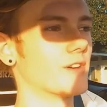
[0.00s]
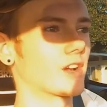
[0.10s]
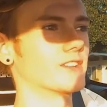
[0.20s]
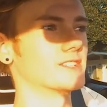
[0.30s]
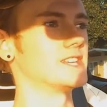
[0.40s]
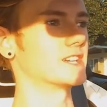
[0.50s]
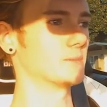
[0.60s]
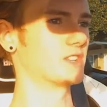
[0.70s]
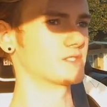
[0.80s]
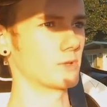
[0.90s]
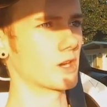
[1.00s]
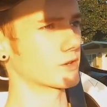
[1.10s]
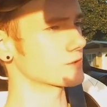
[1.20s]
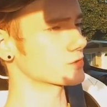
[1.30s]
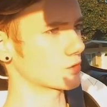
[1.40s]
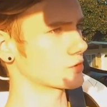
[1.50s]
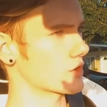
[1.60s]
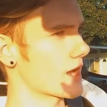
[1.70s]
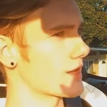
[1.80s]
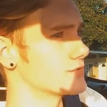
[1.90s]
I've gotten to take them on some longer, shorter
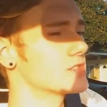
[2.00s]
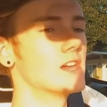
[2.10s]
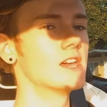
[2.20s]
drives,